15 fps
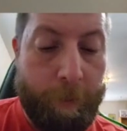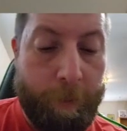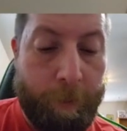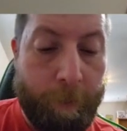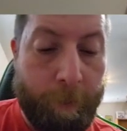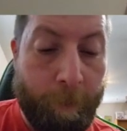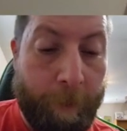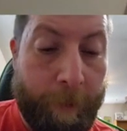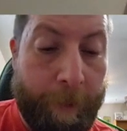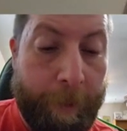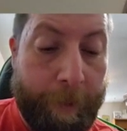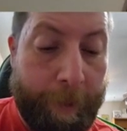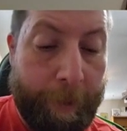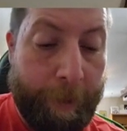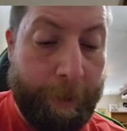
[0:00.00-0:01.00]
the
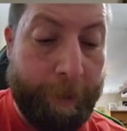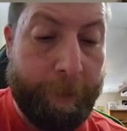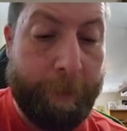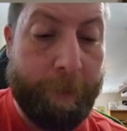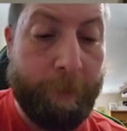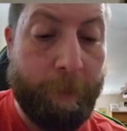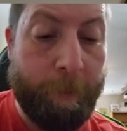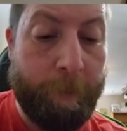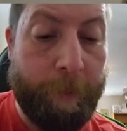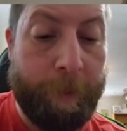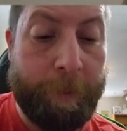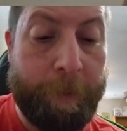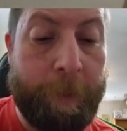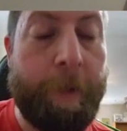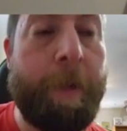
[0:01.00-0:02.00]
relic hit. Hopefully
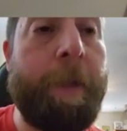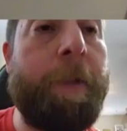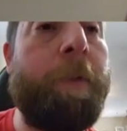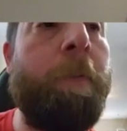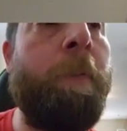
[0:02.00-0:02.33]
it's a nice